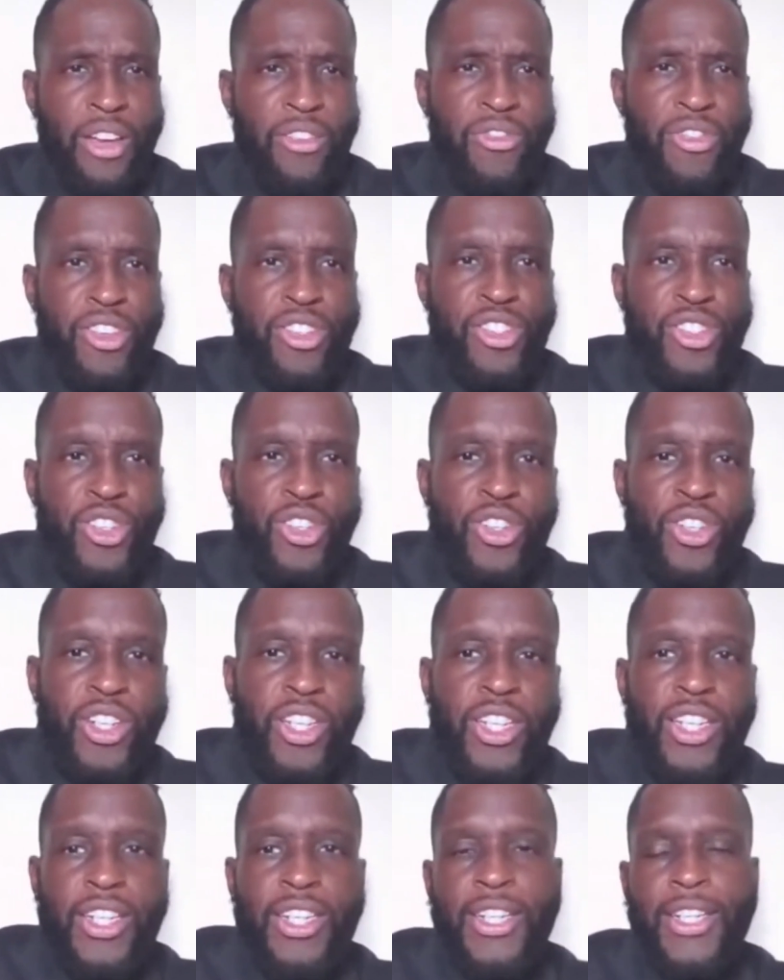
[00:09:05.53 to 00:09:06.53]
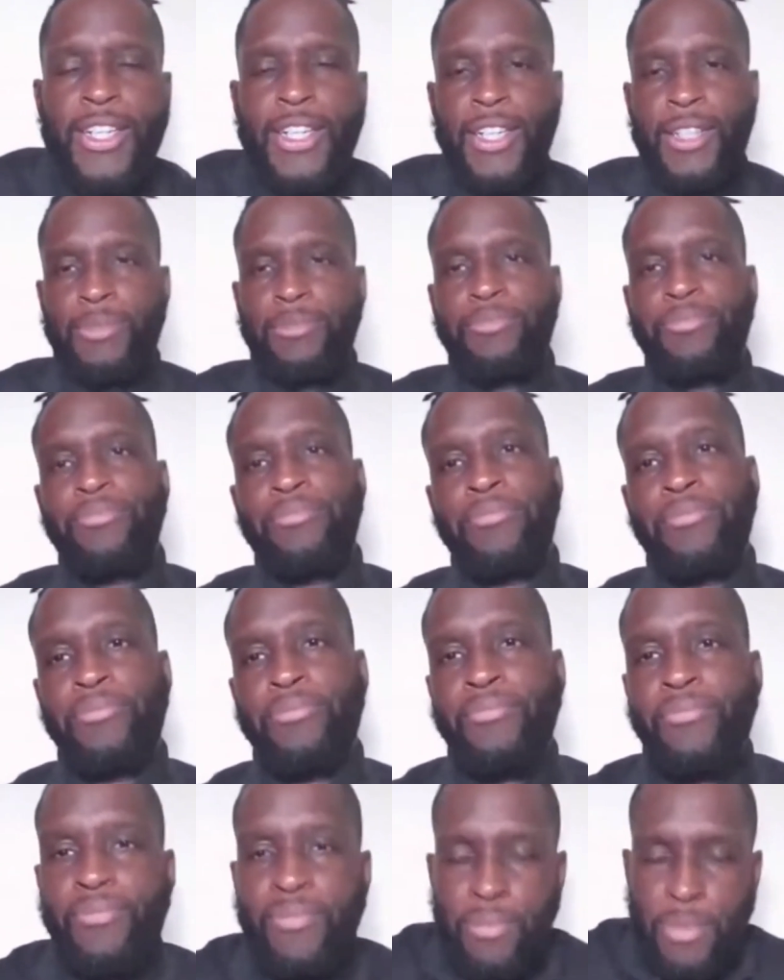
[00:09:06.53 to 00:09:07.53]
when I first heard it, um,
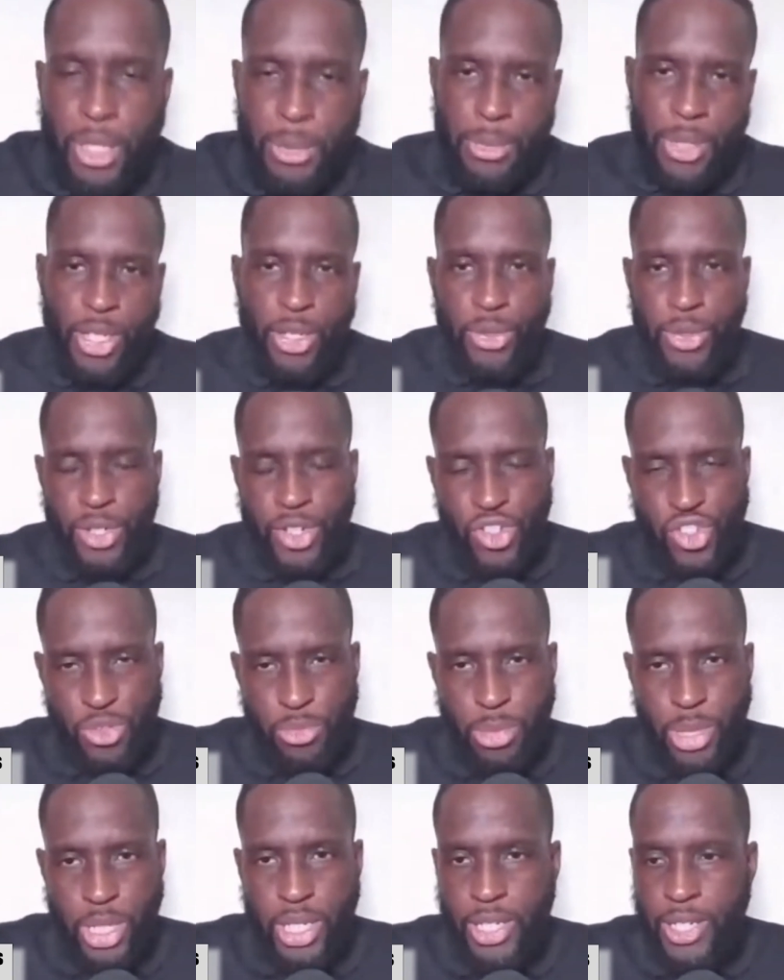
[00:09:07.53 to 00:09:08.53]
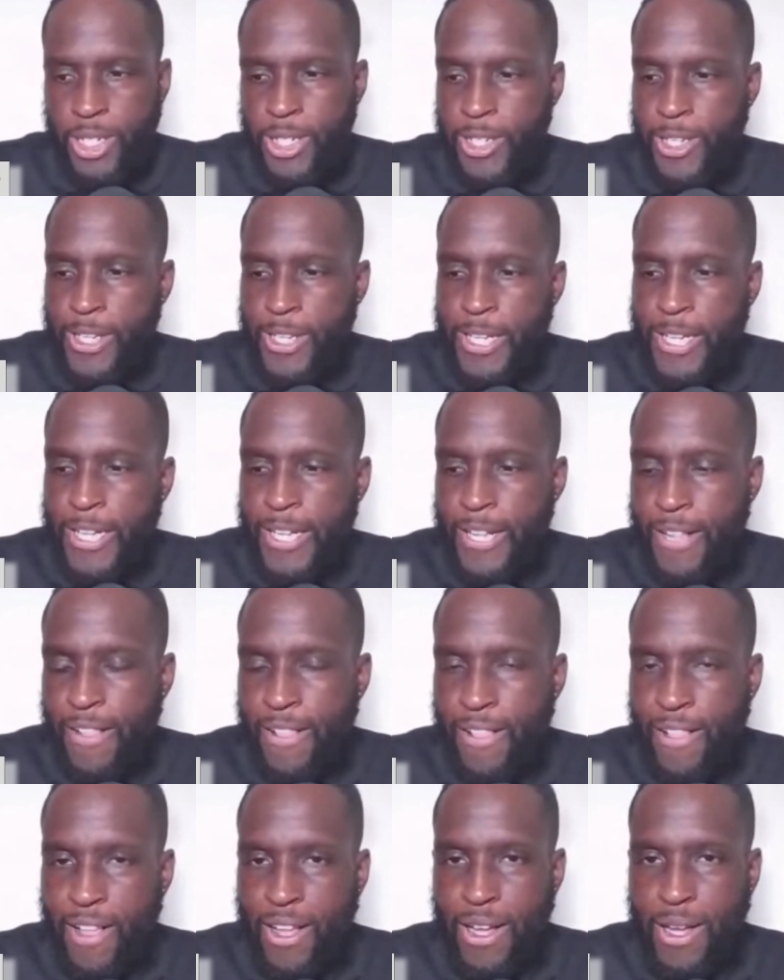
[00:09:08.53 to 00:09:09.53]
made me cringe a bit
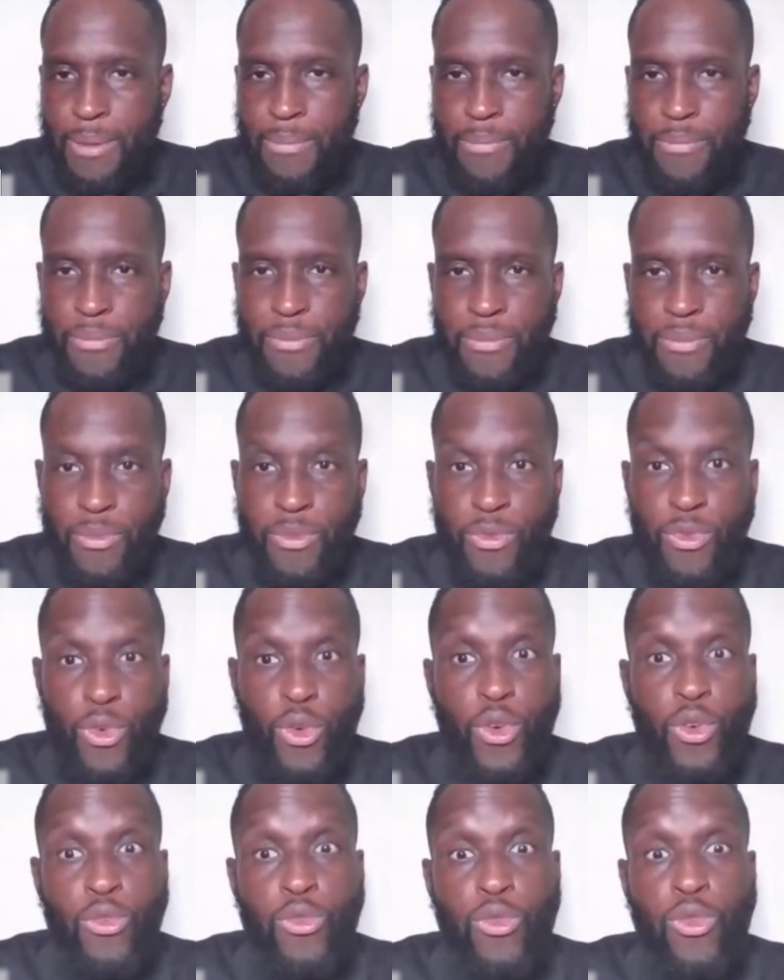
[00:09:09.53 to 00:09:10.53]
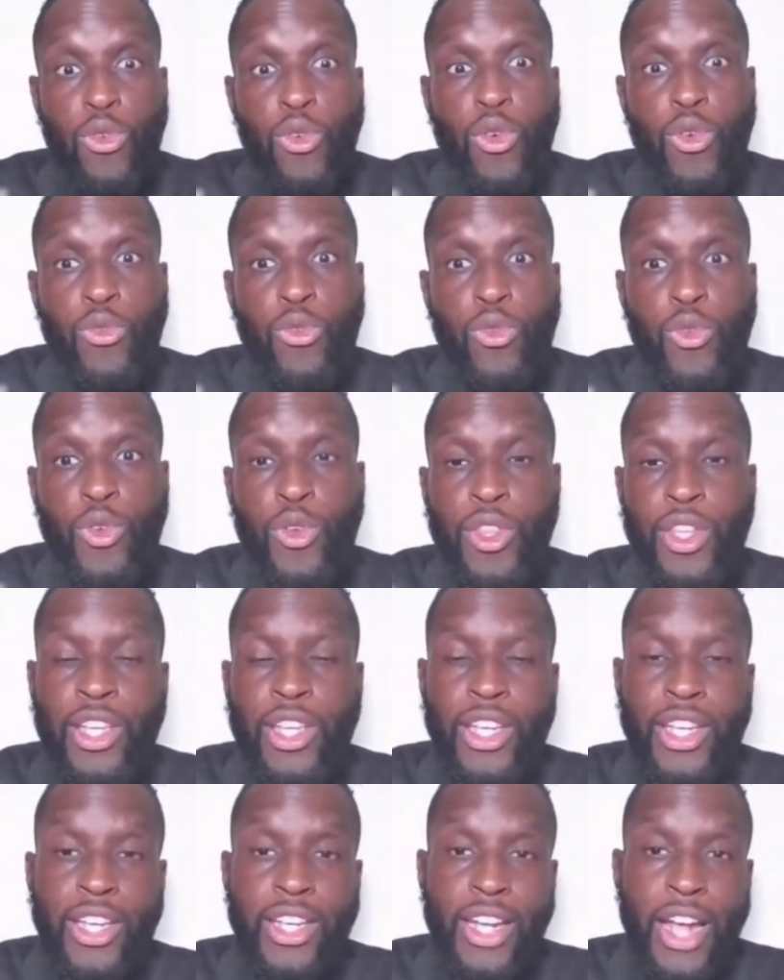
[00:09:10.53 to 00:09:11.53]
um, for for for the
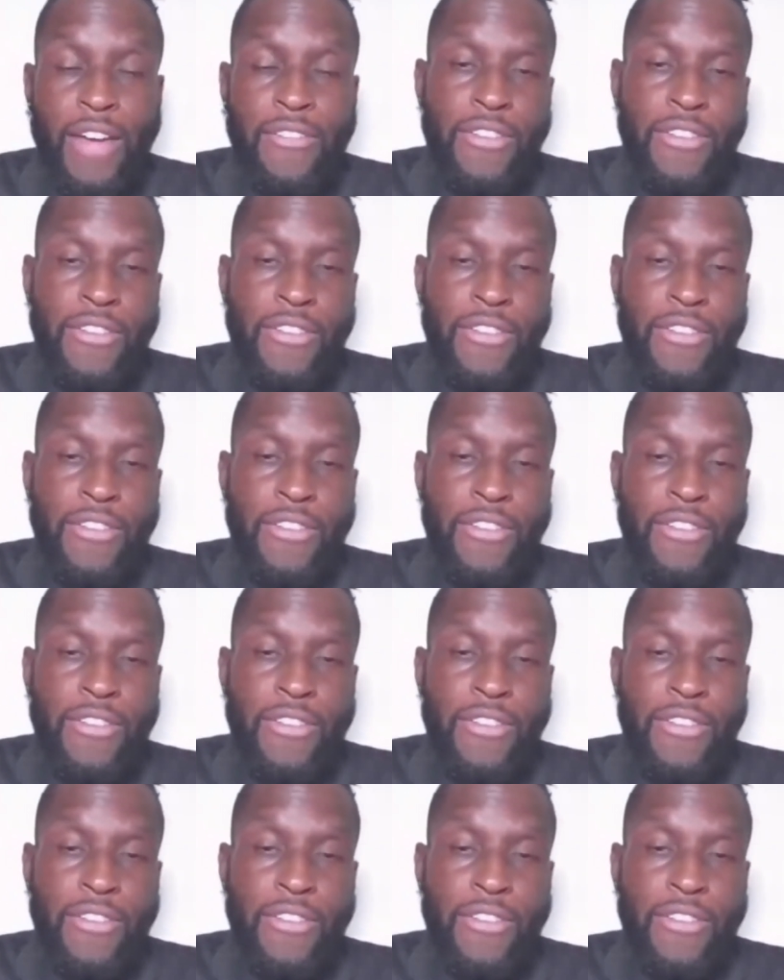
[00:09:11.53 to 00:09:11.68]
kid.